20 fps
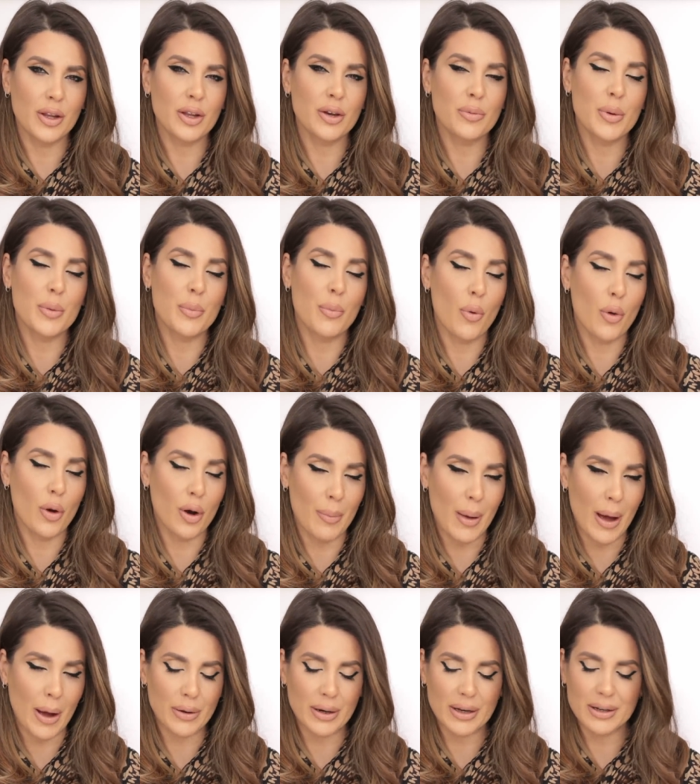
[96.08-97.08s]
a little bit more
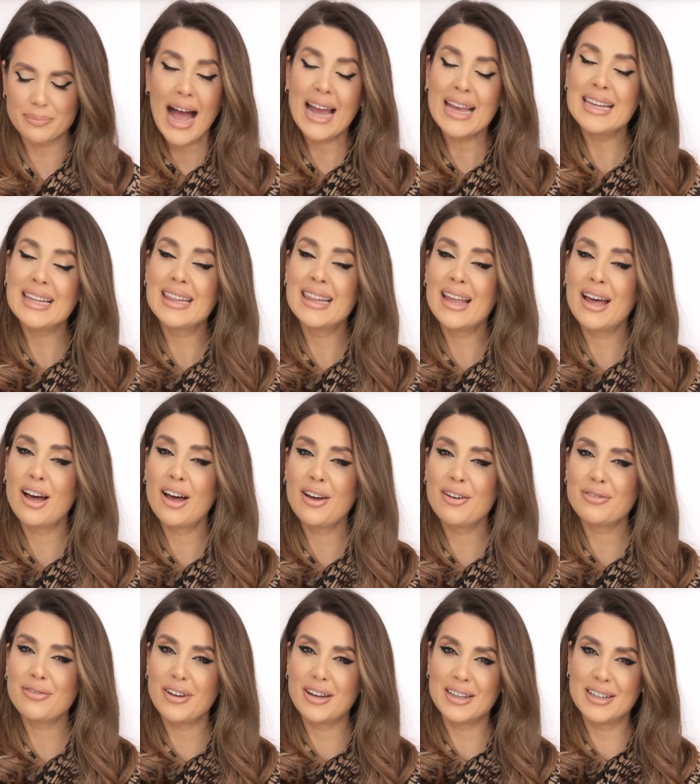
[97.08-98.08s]
about it. I
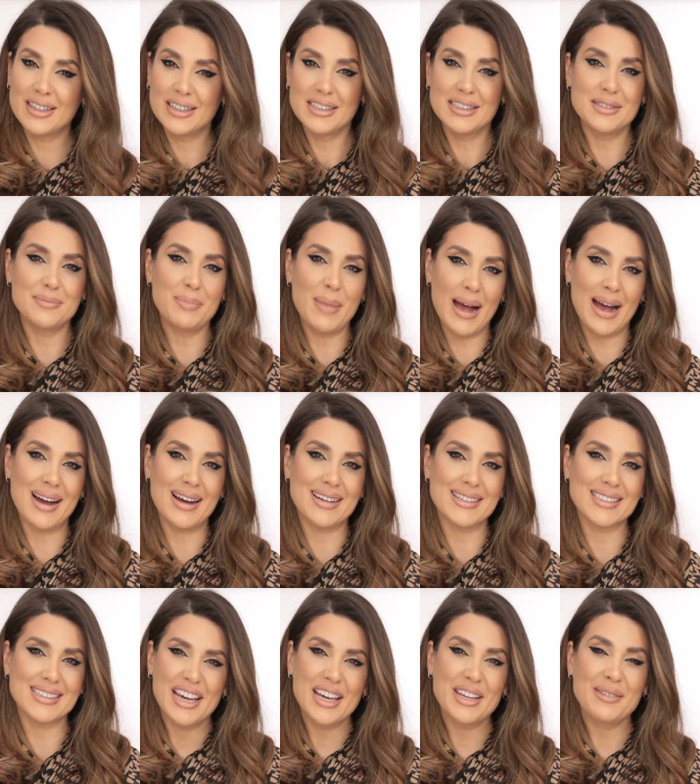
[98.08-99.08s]
love a good
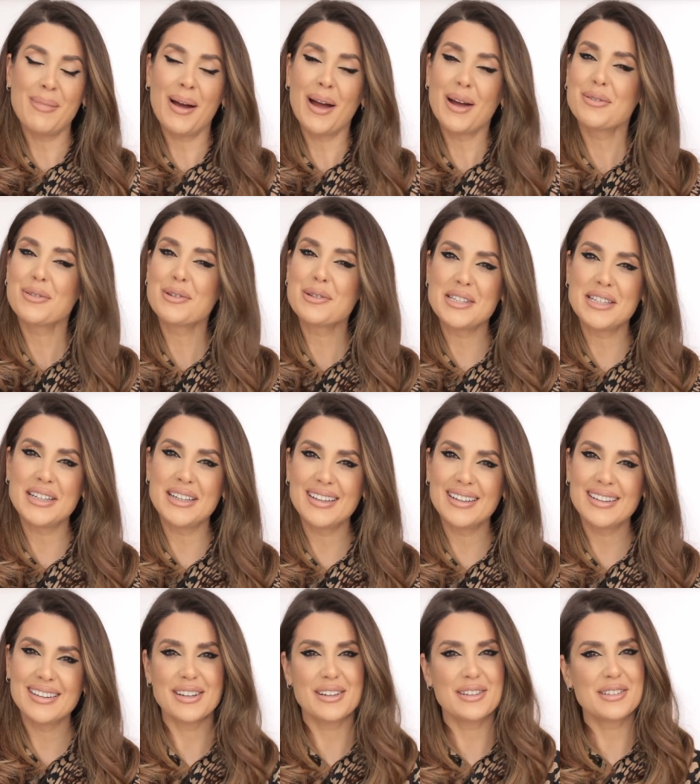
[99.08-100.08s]
mask. In my
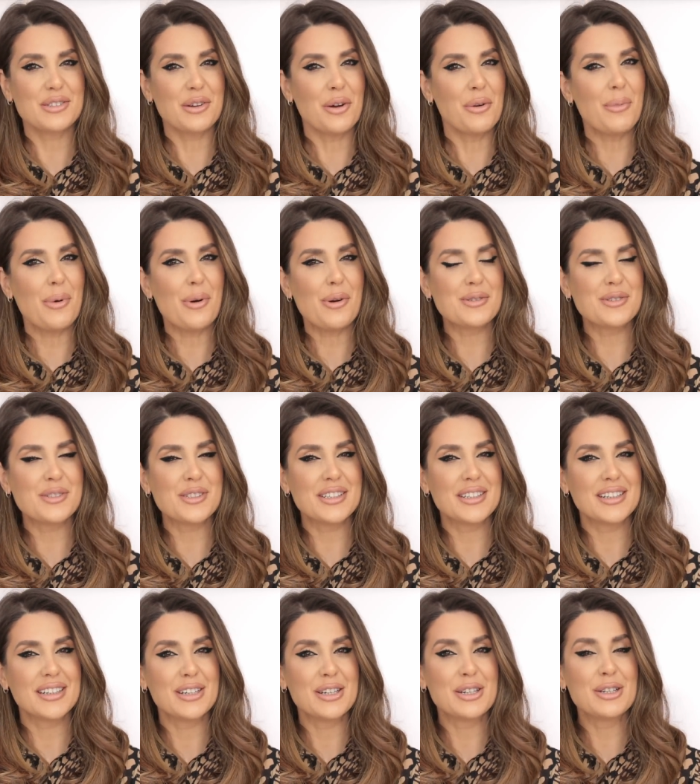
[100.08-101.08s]
routine, there is
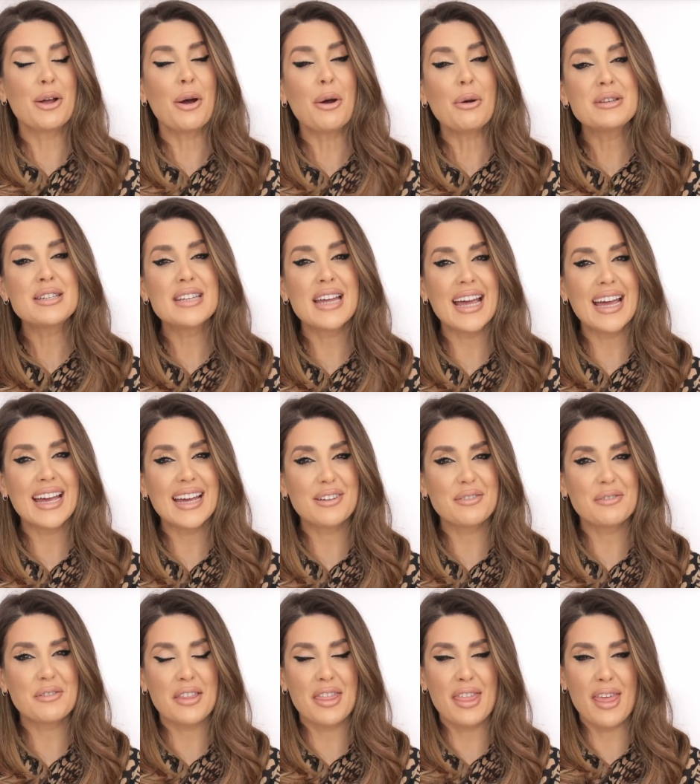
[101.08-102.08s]
almost no day
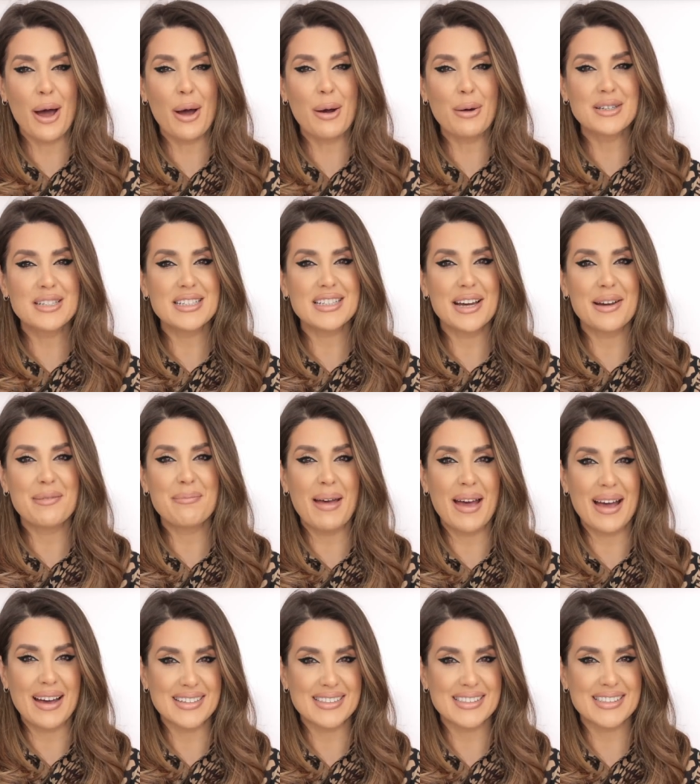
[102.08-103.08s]
without a
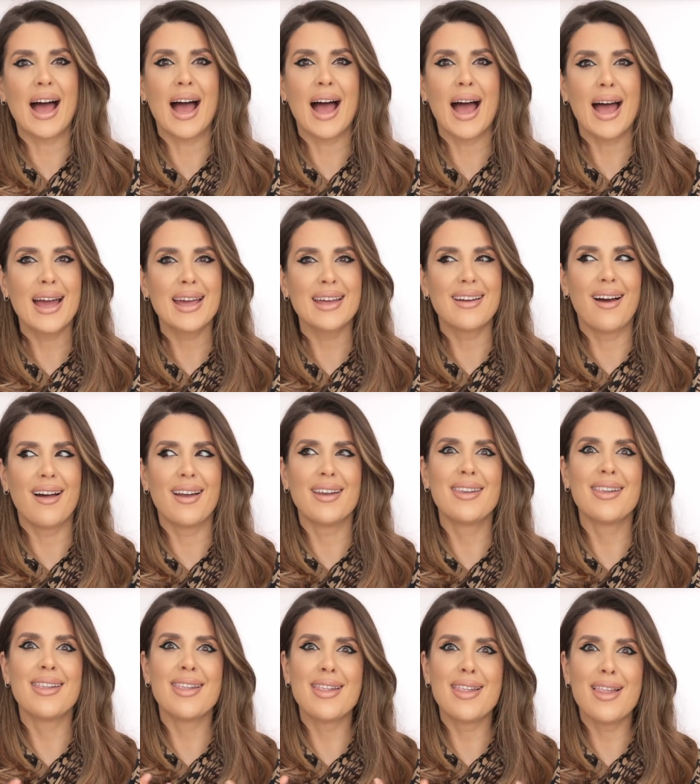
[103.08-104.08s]
mask. I
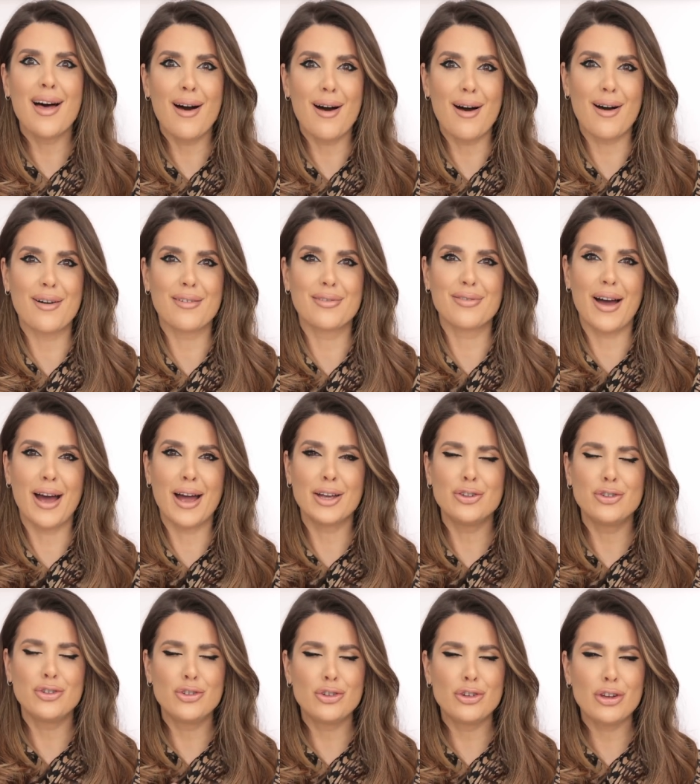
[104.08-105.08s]
love, I
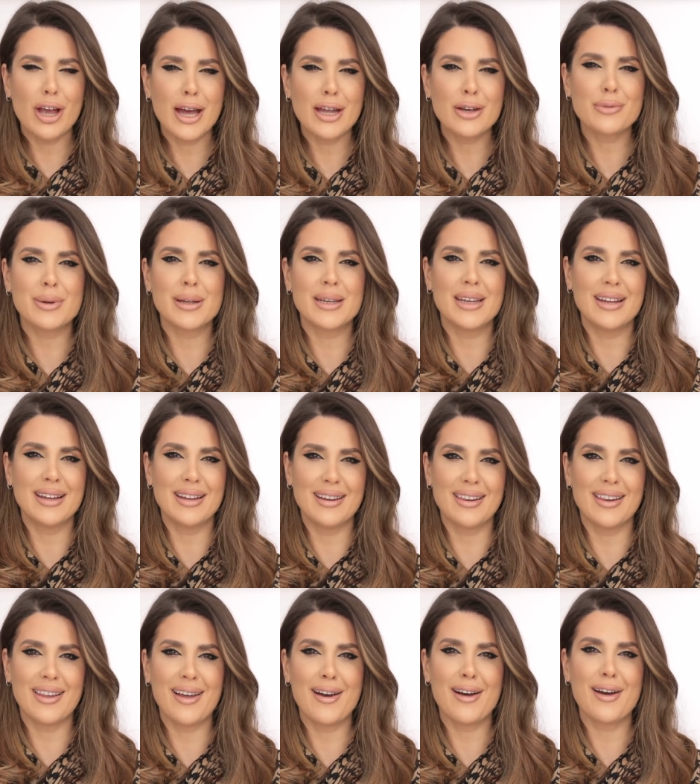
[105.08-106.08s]
genuinely
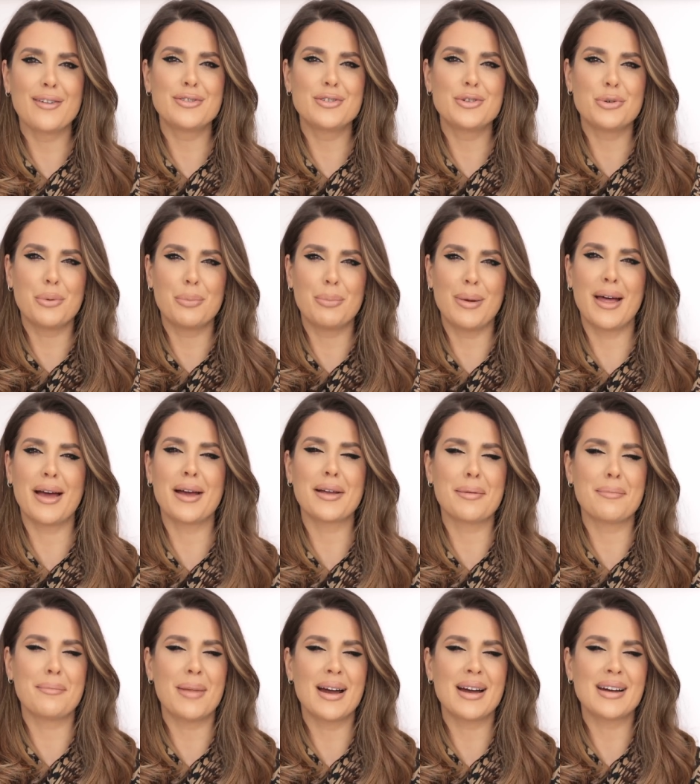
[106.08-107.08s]
love to apply
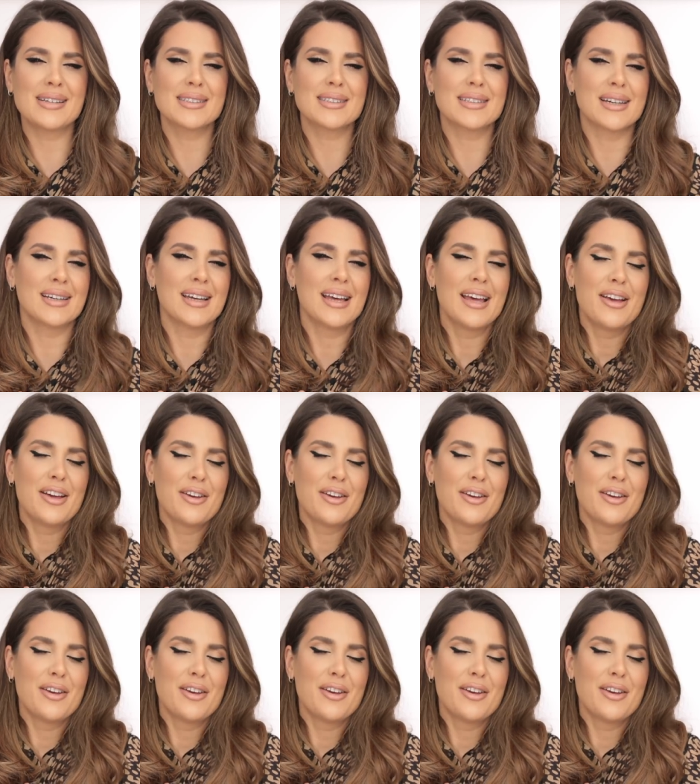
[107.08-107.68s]
a mask. It